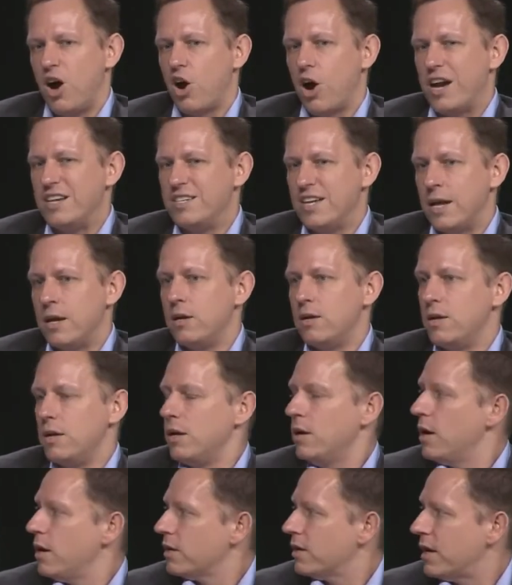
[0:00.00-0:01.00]
our identity
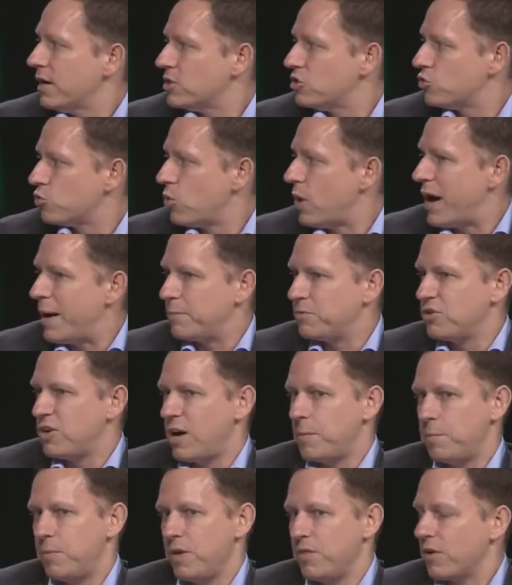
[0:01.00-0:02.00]
gets wrapped
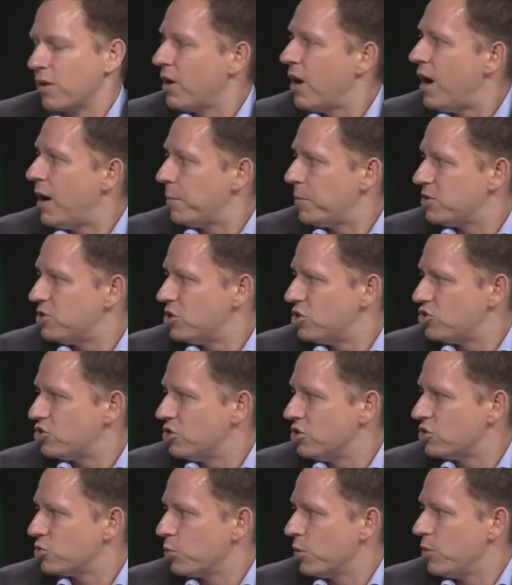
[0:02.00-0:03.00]
up in the
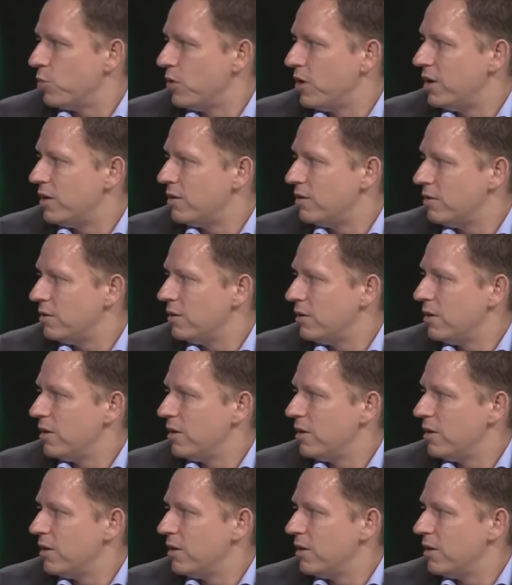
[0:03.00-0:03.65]
competitions we yeah. win.